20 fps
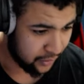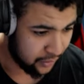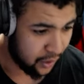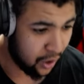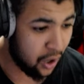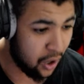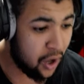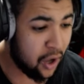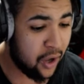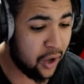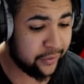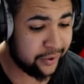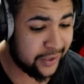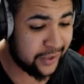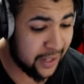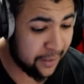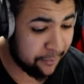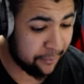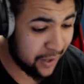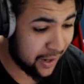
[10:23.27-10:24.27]
Oh,
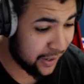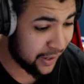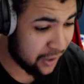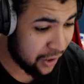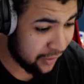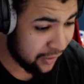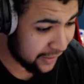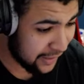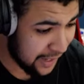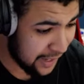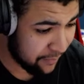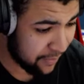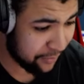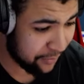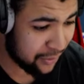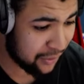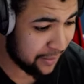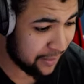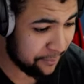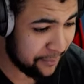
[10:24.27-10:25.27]
see, I'm, I can't claim it
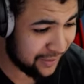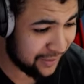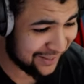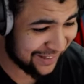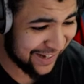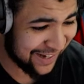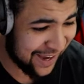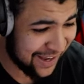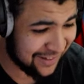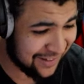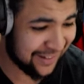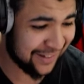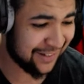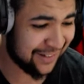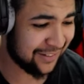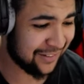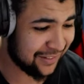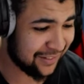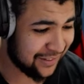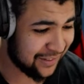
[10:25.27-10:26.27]
because I'm missing Eddie.
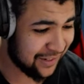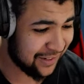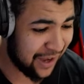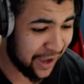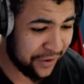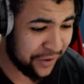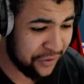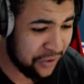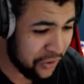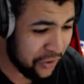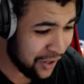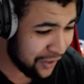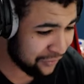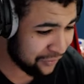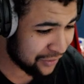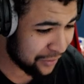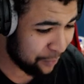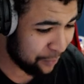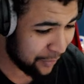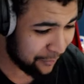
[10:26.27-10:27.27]
I knew that was
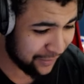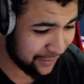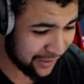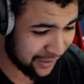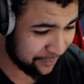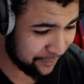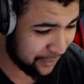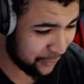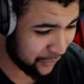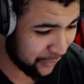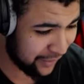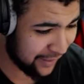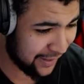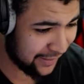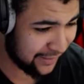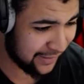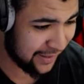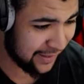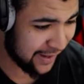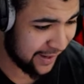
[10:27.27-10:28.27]
probably going to be one that I
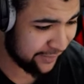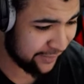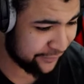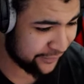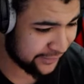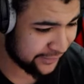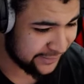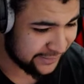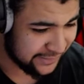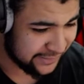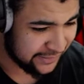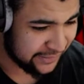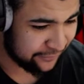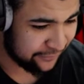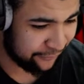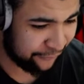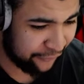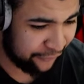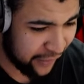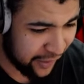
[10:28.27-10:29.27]
didn't have.
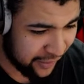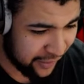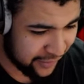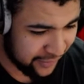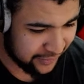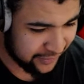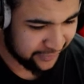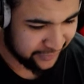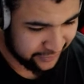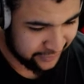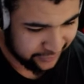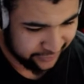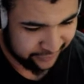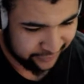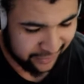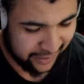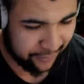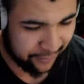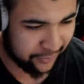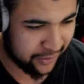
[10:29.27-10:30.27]
Fudge.
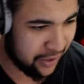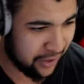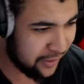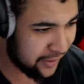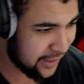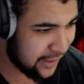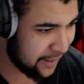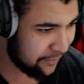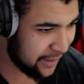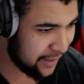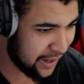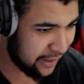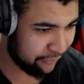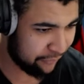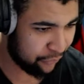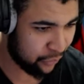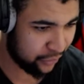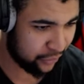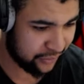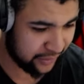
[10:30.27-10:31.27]
Right, we can't claim that,
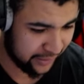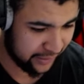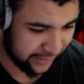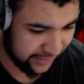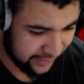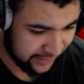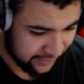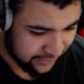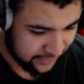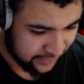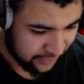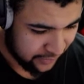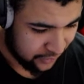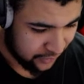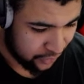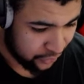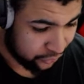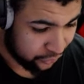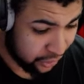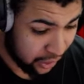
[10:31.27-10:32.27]
unfortunately.
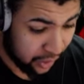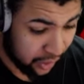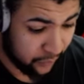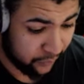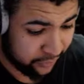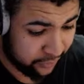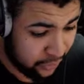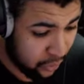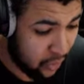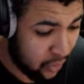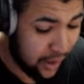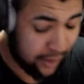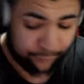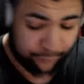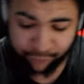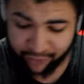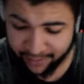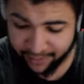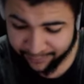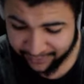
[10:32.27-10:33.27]
So we've still got a
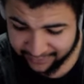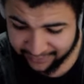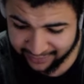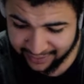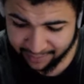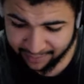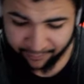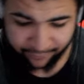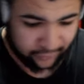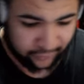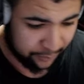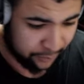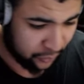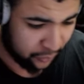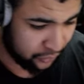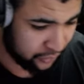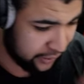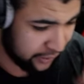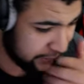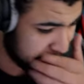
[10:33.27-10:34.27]
freebie to claim off the
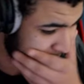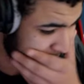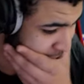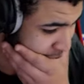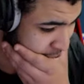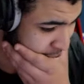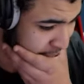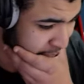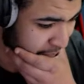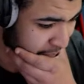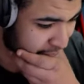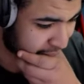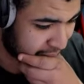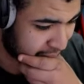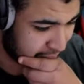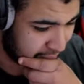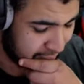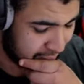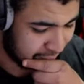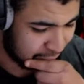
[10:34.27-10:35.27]
board.
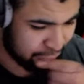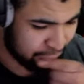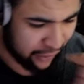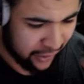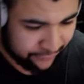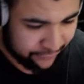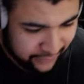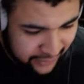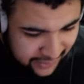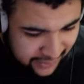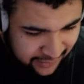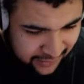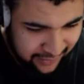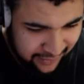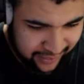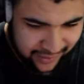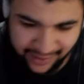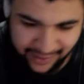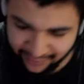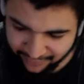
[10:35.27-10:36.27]
Craft it, you
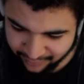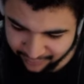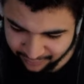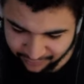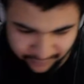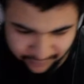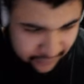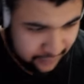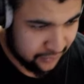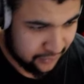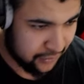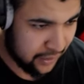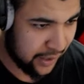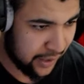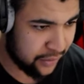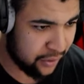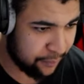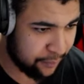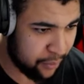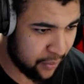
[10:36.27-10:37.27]
think? I
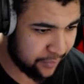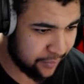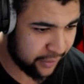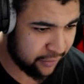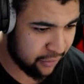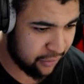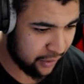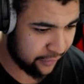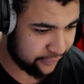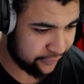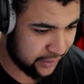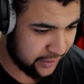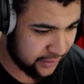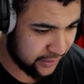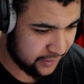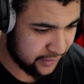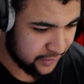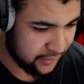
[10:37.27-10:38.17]
could probably craft it.